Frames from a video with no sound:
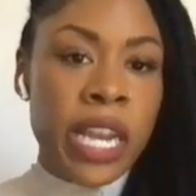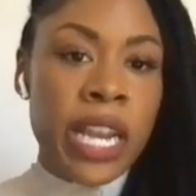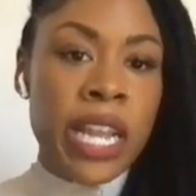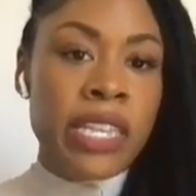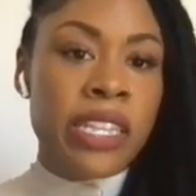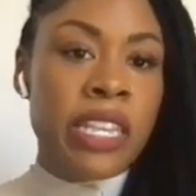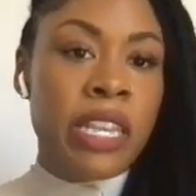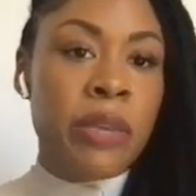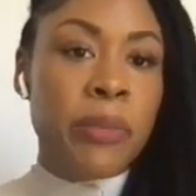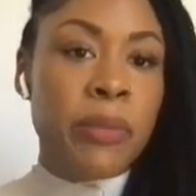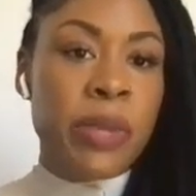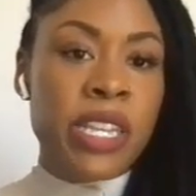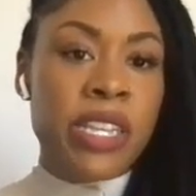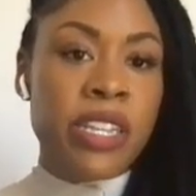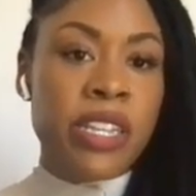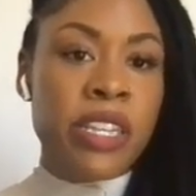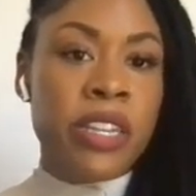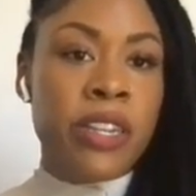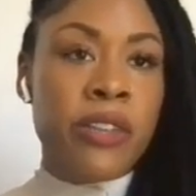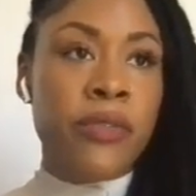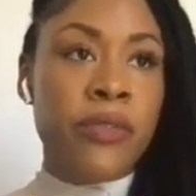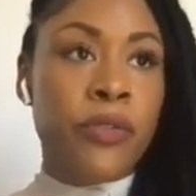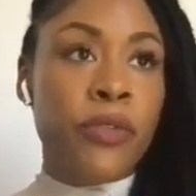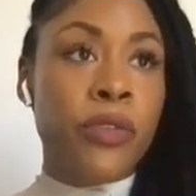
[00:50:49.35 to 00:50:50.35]
And as he
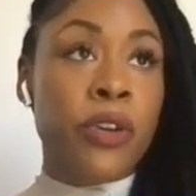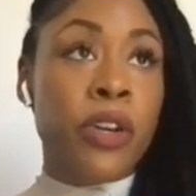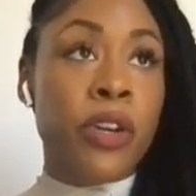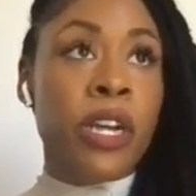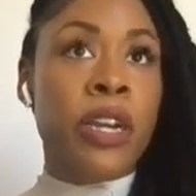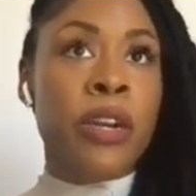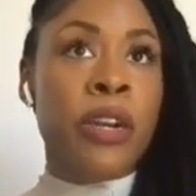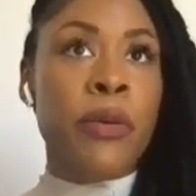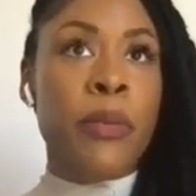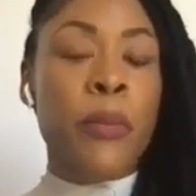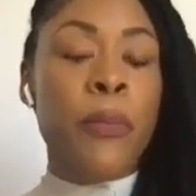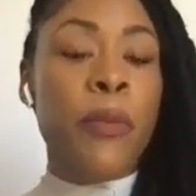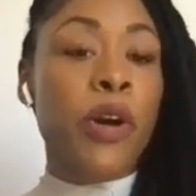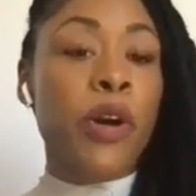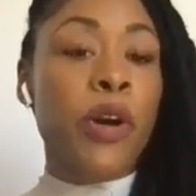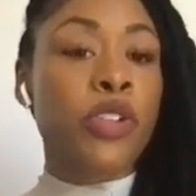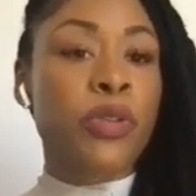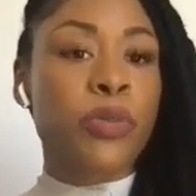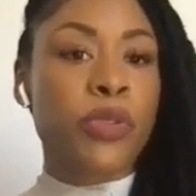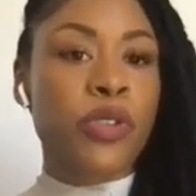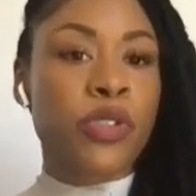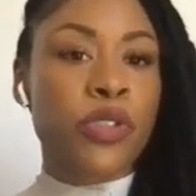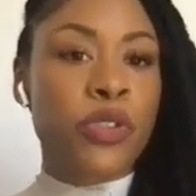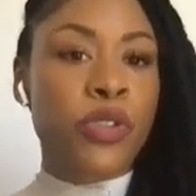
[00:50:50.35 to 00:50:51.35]
mentioned, for
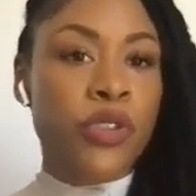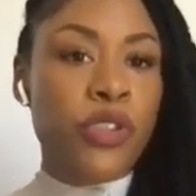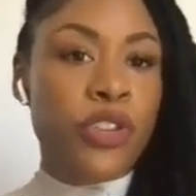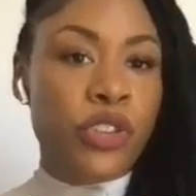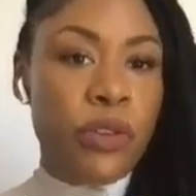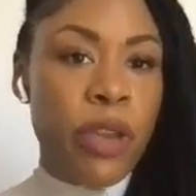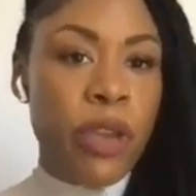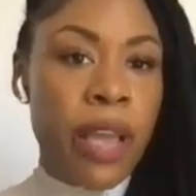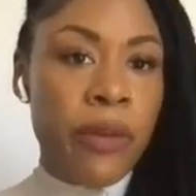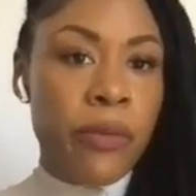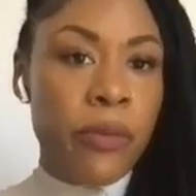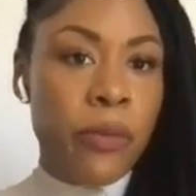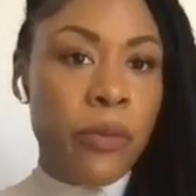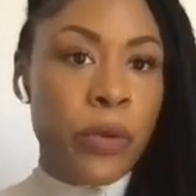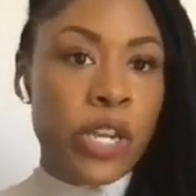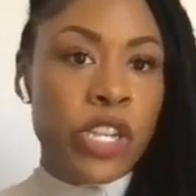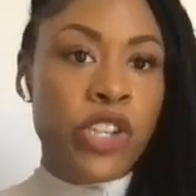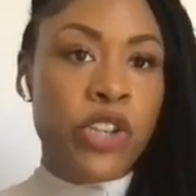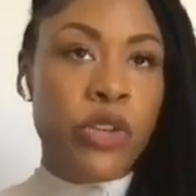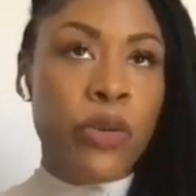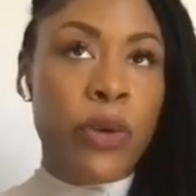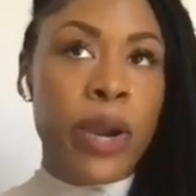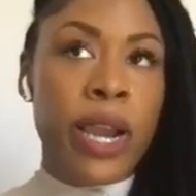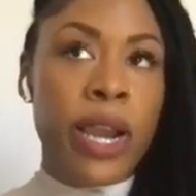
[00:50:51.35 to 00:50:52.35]
multiple schools, you have
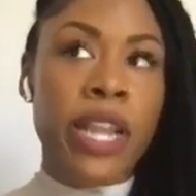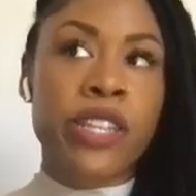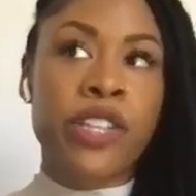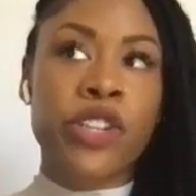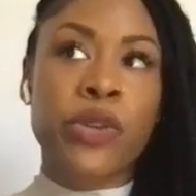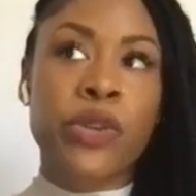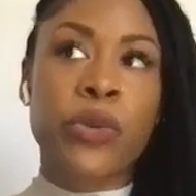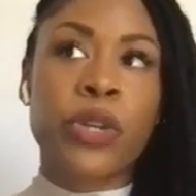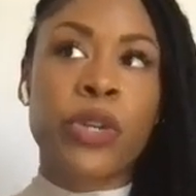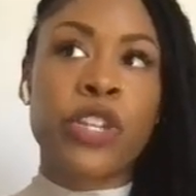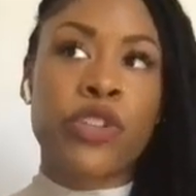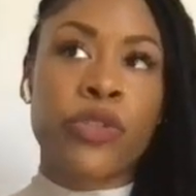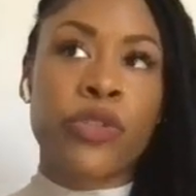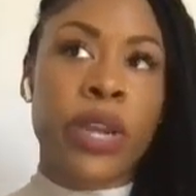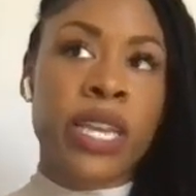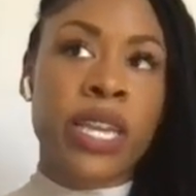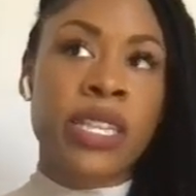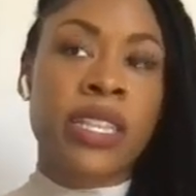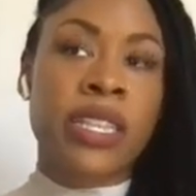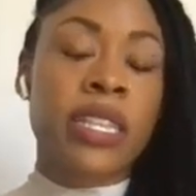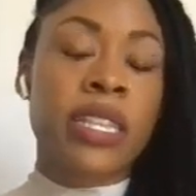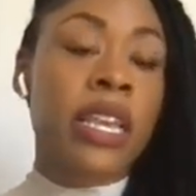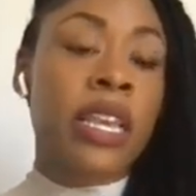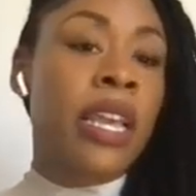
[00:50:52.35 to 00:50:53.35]
one trying to
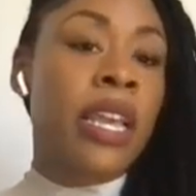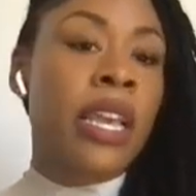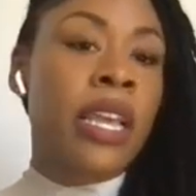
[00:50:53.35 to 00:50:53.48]
address